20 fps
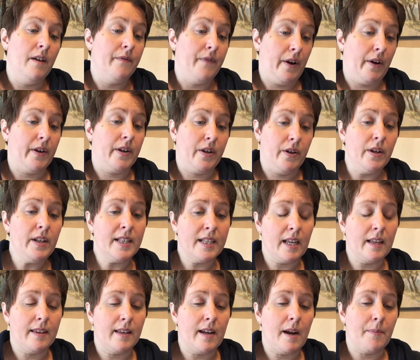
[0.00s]
Very good,
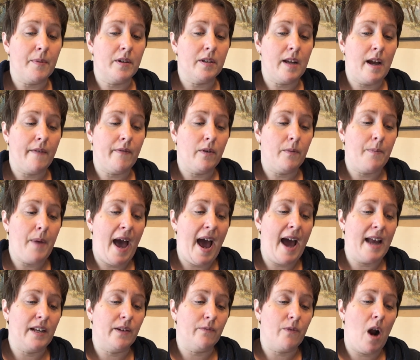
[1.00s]
said the number devil,
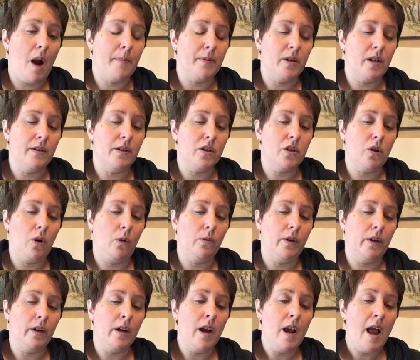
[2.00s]
patting Robert on the
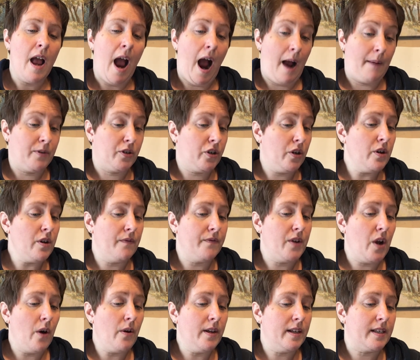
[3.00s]
shoulder. I'm sure you've
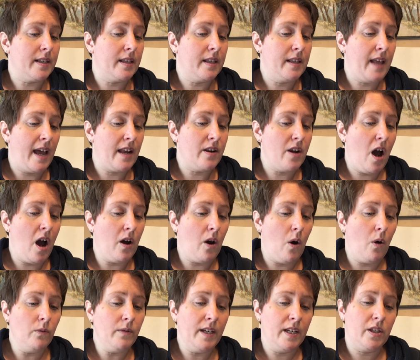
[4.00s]
noticed that not
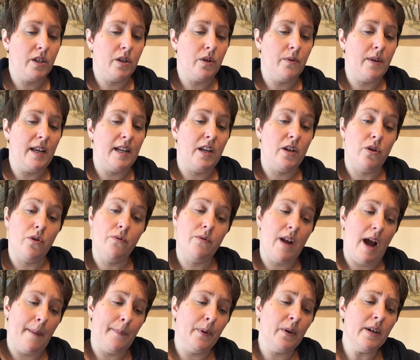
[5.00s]
only do you get a new
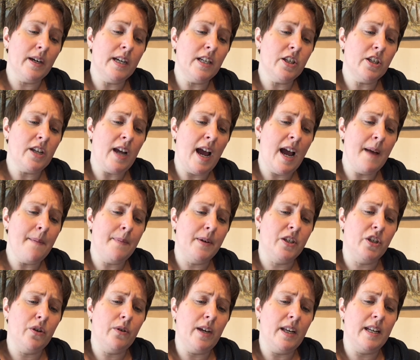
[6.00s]
number each time,
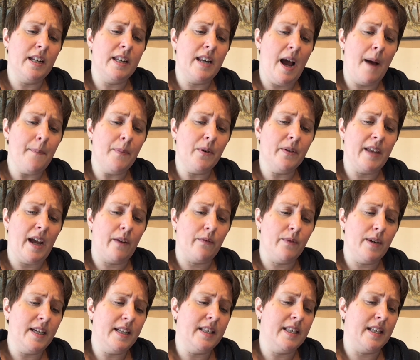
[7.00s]
but you get a number that
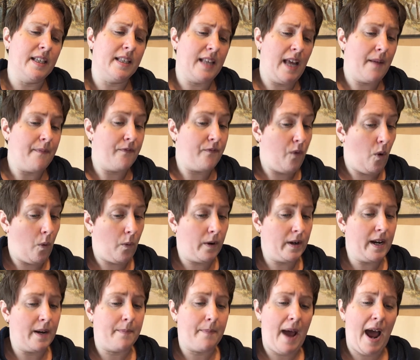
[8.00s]
reads the same
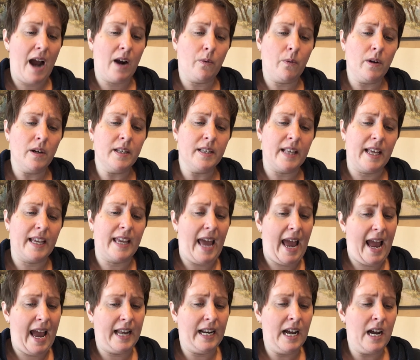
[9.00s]
forward and backwards, like
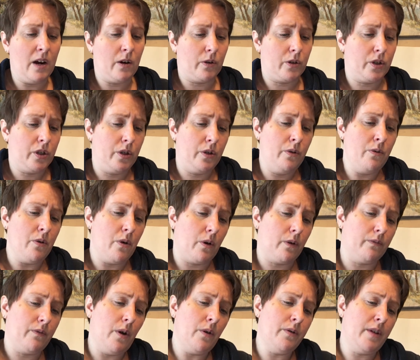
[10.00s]
Anna or Toot
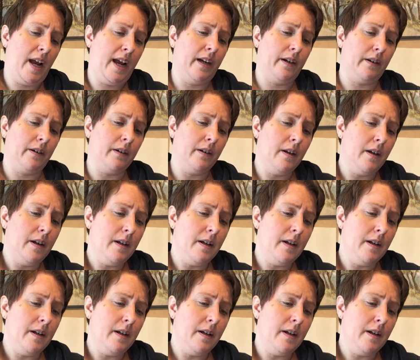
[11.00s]
or Rotator.